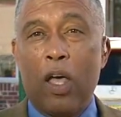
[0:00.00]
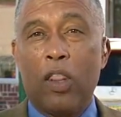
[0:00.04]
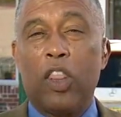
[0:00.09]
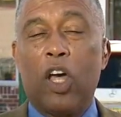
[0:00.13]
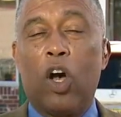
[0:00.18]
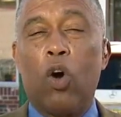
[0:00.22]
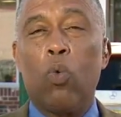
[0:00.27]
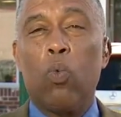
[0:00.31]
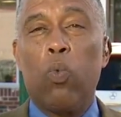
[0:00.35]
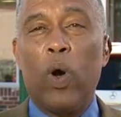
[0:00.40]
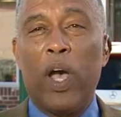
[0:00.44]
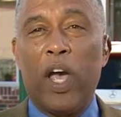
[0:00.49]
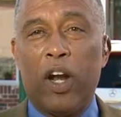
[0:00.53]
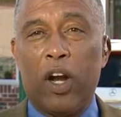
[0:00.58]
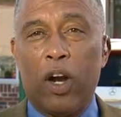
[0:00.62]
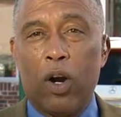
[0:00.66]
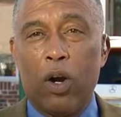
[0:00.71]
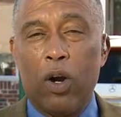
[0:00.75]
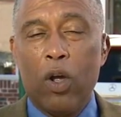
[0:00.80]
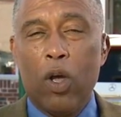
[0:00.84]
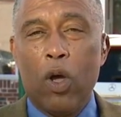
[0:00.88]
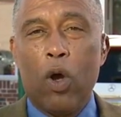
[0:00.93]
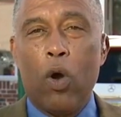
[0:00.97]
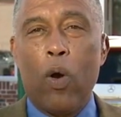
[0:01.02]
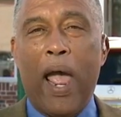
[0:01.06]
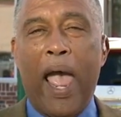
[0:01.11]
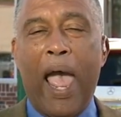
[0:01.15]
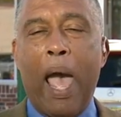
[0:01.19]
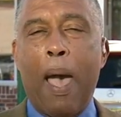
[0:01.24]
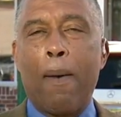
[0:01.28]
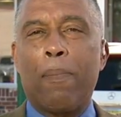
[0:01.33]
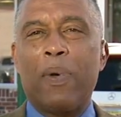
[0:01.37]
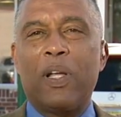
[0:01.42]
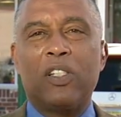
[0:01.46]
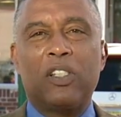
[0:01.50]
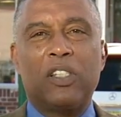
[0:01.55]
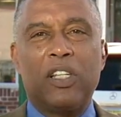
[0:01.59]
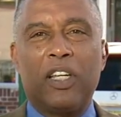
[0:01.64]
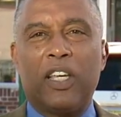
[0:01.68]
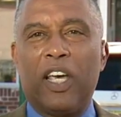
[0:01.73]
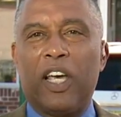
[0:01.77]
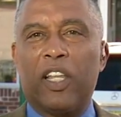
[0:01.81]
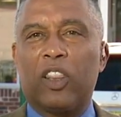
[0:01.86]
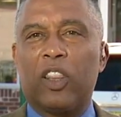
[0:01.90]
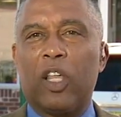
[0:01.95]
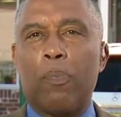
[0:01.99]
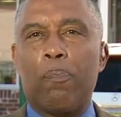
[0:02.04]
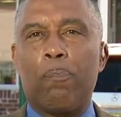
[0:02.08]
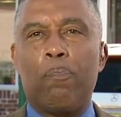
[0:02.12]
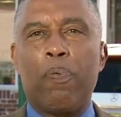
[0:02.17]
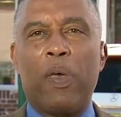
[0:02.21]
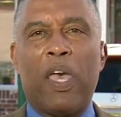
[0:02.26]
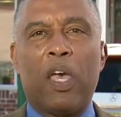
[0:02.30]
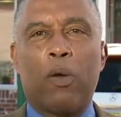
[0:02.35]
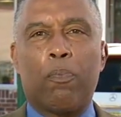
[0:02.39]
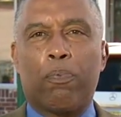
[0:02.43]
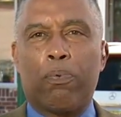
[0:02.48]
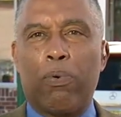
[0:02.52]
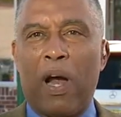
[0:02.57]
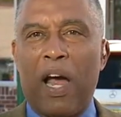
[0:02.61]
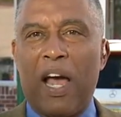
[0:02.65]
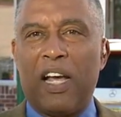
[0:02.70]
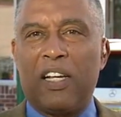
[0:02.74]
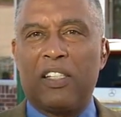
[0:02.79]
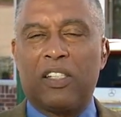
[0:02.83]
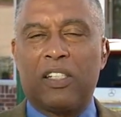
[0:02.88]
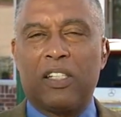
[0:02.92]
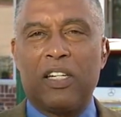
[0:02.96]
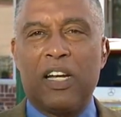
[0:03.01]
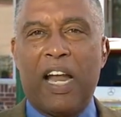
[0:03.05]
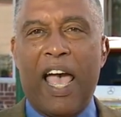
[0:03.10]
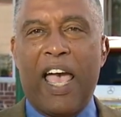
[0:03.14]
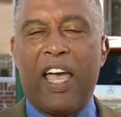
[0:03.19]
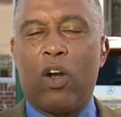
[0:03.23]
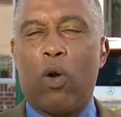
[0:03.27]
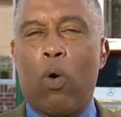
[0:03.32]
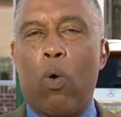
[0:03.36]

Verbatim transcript: the winner who happens to get the big prize tonight